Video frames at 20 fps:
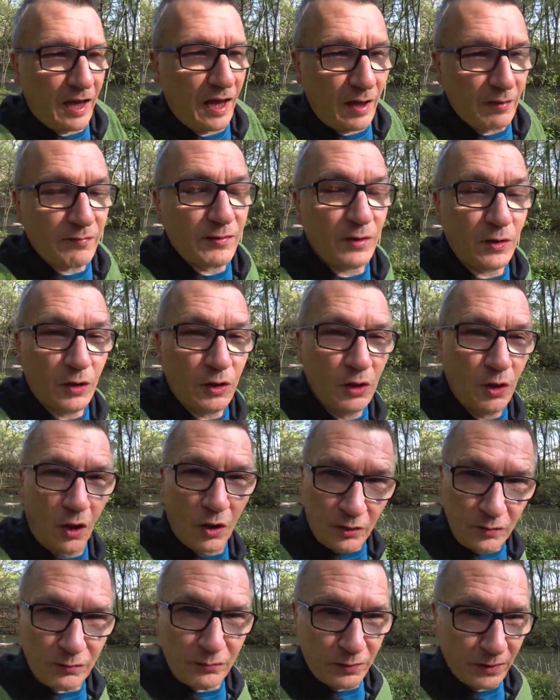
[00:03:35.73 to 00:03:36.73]
have the
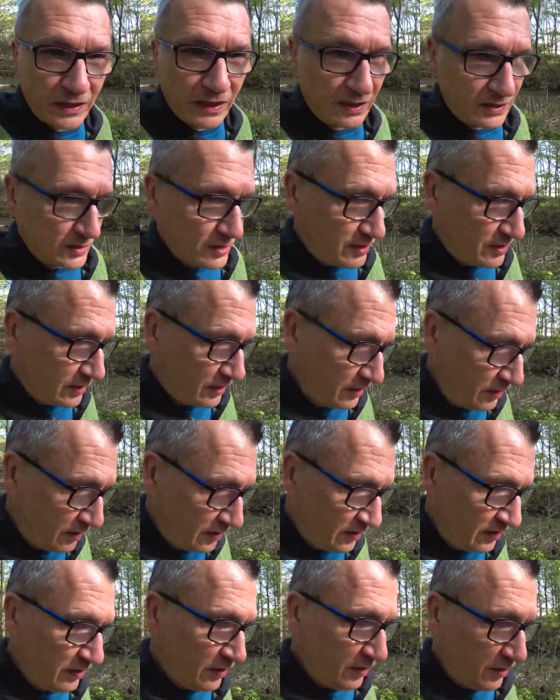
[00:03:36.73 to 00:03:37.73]
confidence
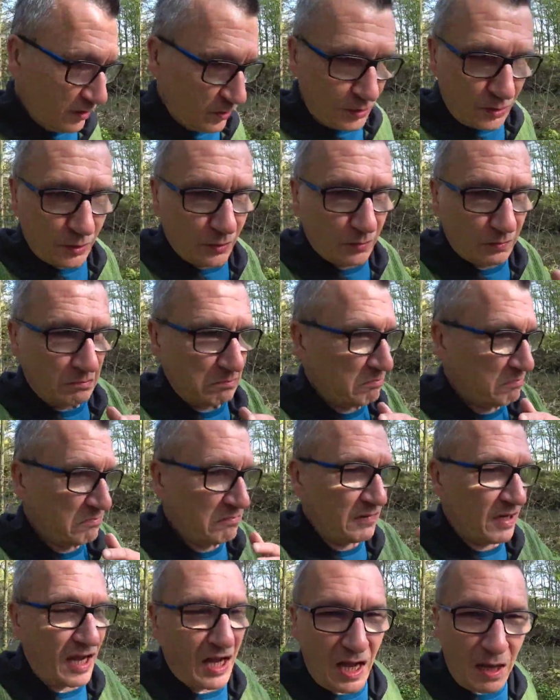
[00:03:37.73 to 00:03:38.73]
to
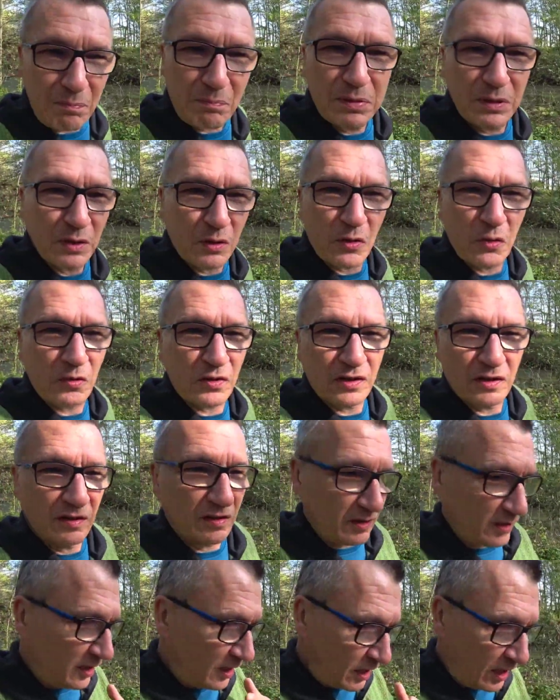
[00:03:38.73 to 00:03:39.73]
upload
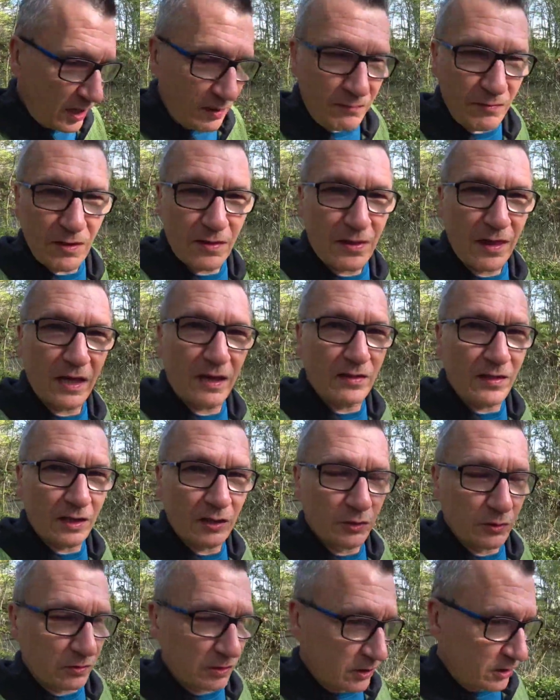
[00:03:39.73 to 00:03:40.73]
everything
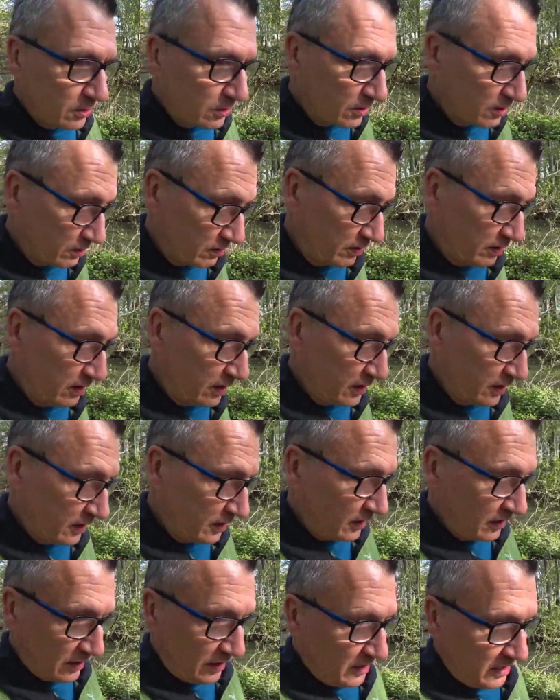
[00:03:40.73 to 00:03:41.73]
that you record,
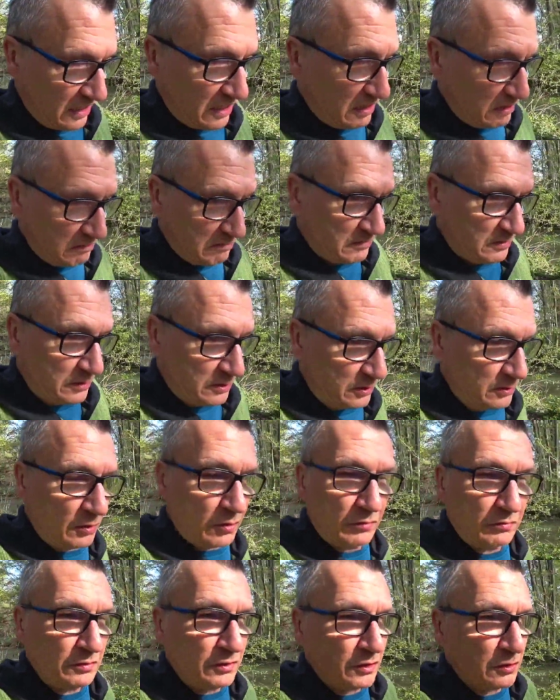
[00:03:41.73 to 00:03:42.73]
you
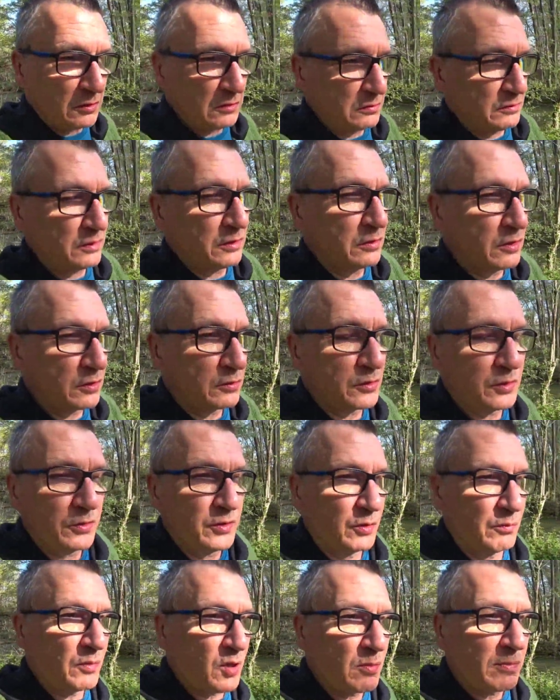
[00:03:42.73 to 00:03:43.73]
know, you, you go
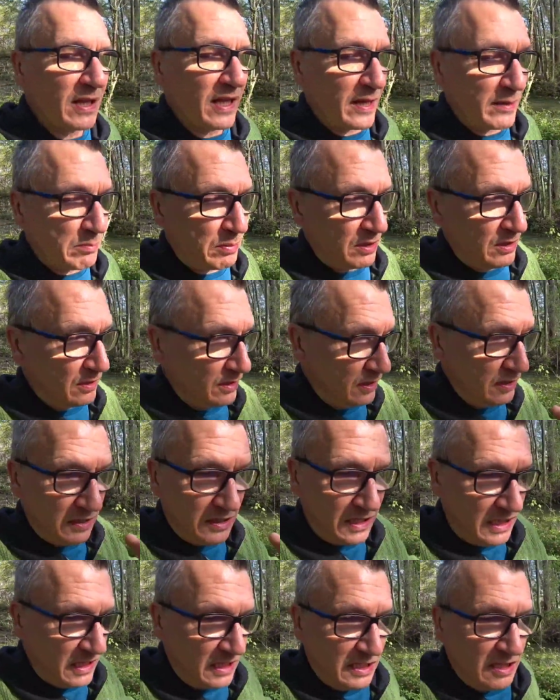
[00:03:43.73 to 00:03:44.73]
to your mobile app,
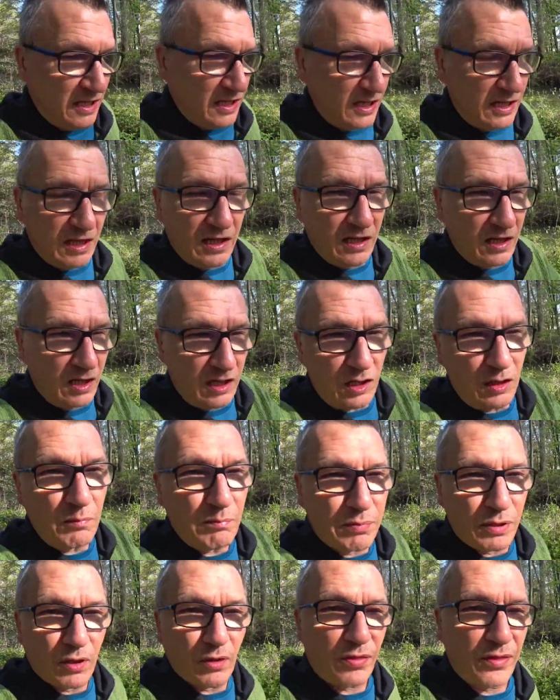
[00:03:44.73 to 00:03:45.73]

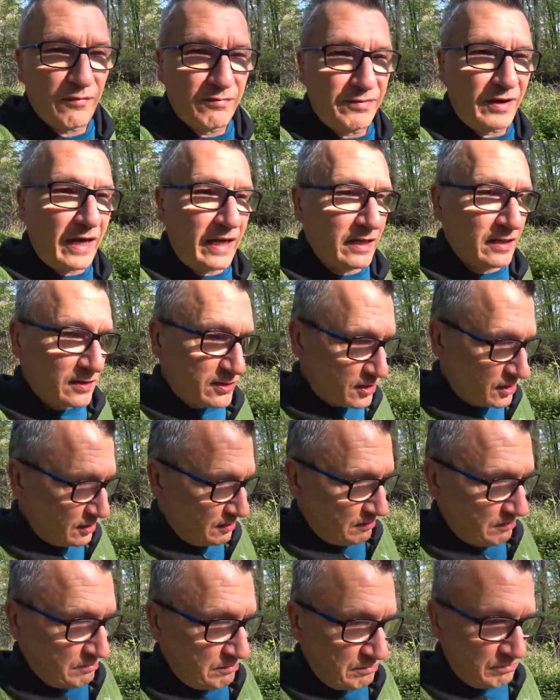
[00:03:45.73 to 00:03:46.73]
import the
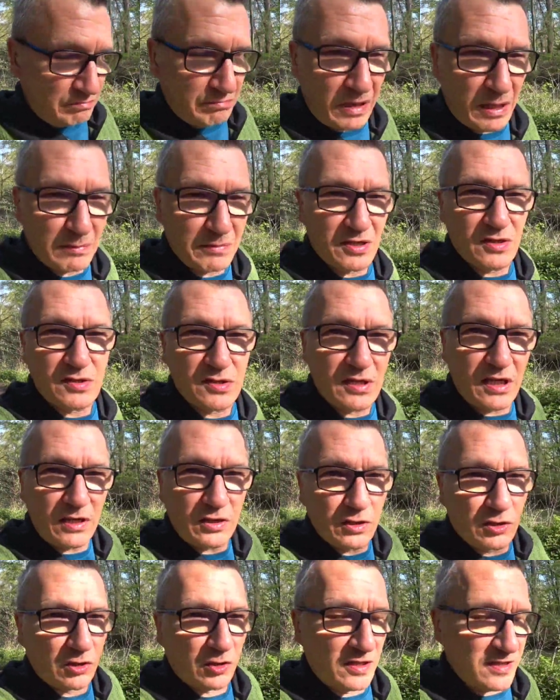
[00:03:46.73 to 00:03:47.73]
files, maybe
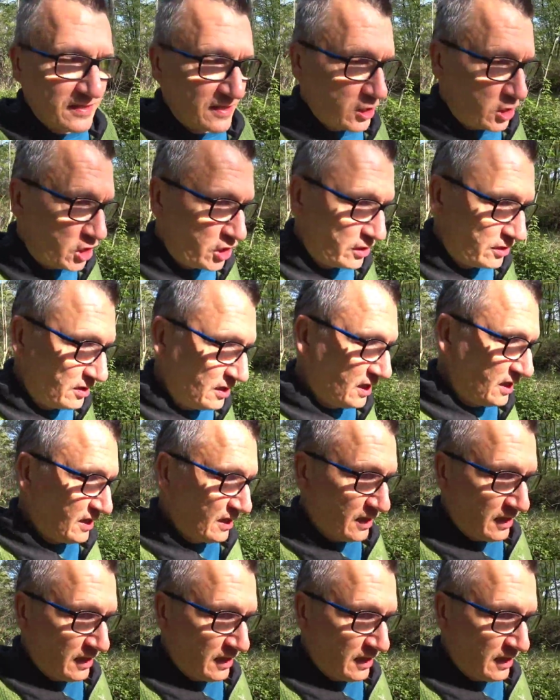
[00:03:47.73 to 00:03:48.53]
set a transition,